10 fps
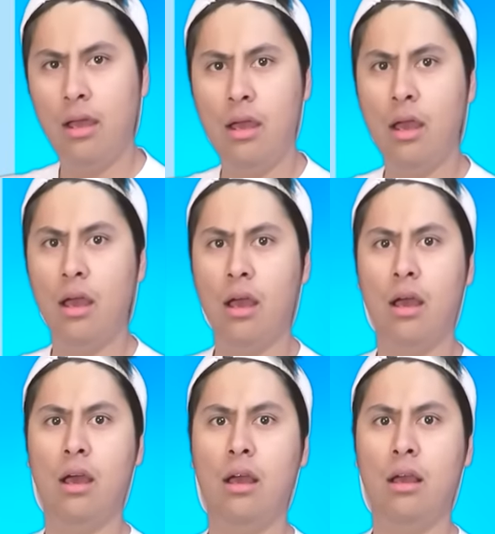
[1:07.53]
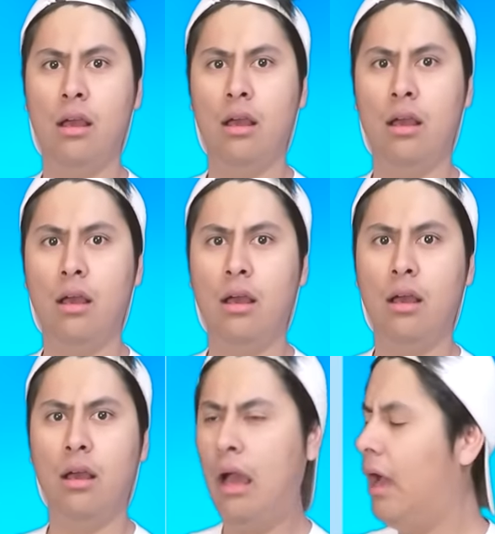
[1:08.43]

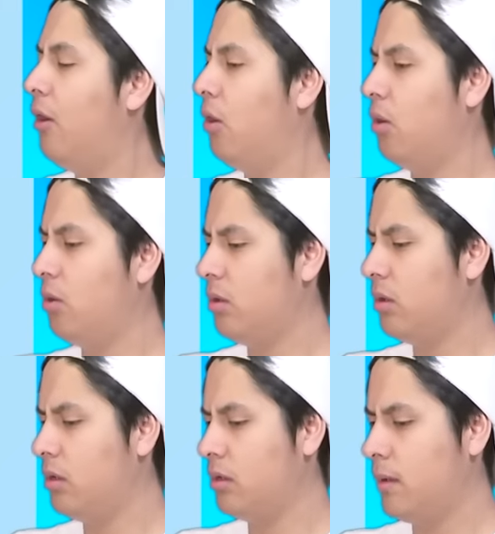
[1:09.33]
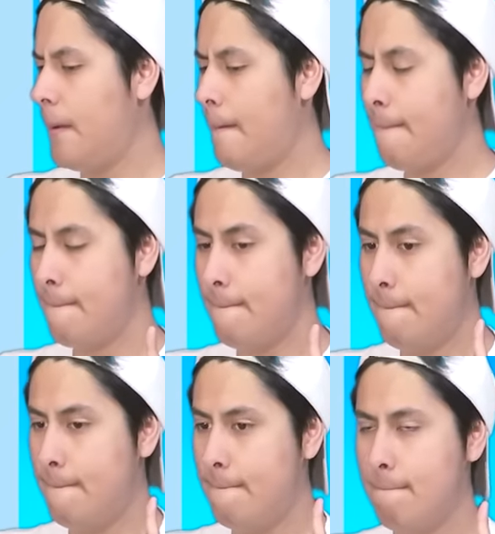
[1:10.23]

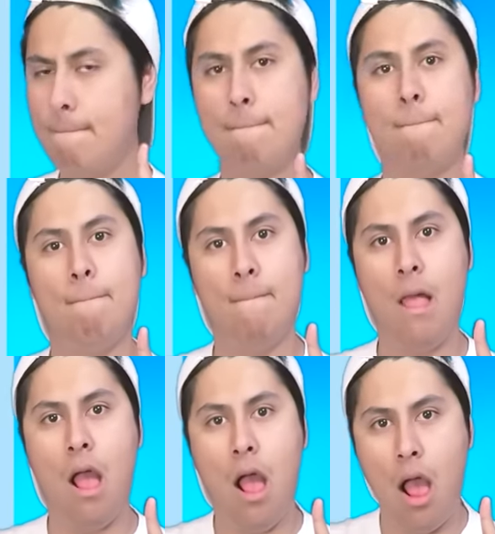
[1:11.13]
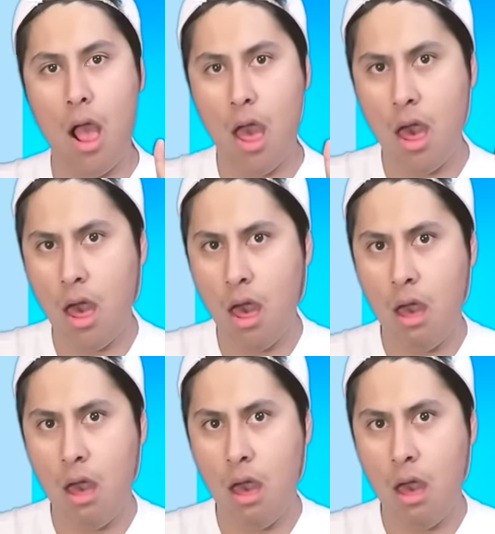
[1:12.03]
Nothing is said.